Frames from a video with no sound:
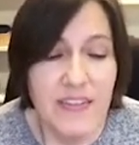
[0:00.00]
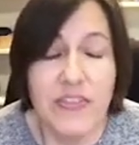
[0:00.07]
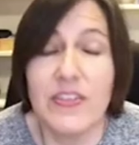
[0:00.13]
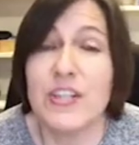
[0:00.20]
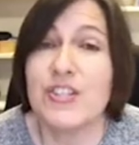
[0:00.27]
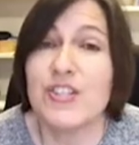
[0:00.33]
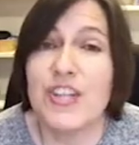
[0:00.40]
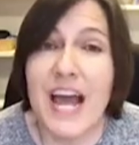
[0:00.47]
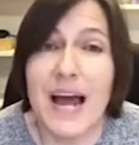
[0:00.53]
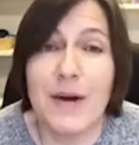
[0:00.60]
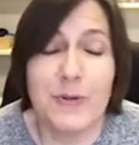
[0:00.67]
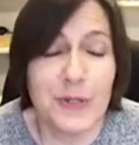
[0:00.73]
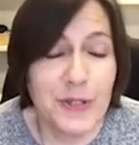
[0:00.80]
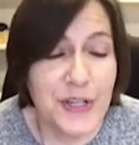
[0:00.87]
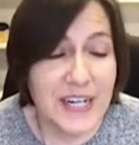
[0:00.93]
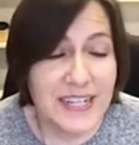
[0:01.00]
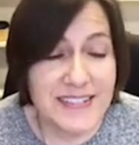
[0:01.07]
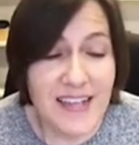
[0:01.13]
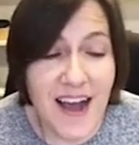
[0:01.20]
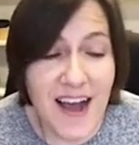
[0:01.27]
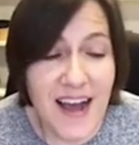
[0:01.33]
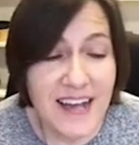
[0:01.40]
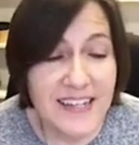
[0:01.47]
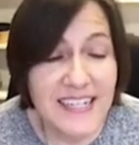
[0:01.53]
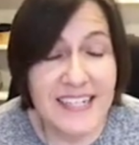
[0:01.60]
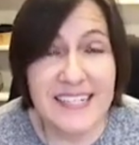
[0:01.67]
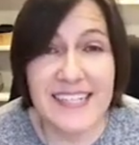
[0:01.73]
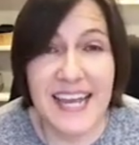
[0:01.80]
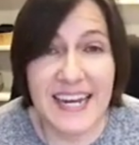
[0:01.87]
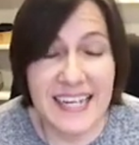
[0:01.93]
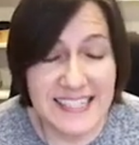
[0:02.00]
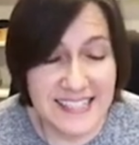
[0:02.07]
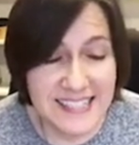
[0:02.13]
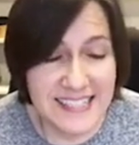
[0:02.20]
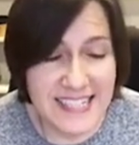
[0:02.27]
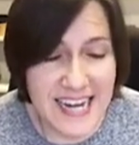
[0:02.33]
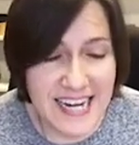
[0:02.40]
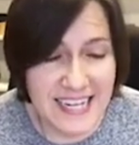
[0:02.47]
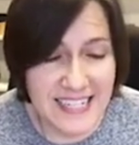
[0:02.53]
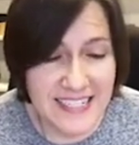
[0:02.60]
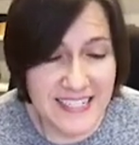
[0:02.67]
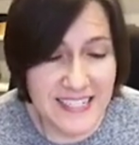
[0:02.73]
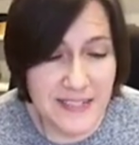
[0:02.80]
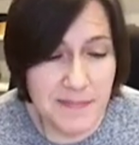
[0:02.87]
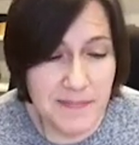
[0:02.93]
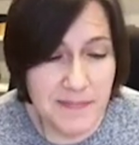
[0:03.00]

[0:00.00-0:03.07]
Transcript: The shower as hot as I can stand.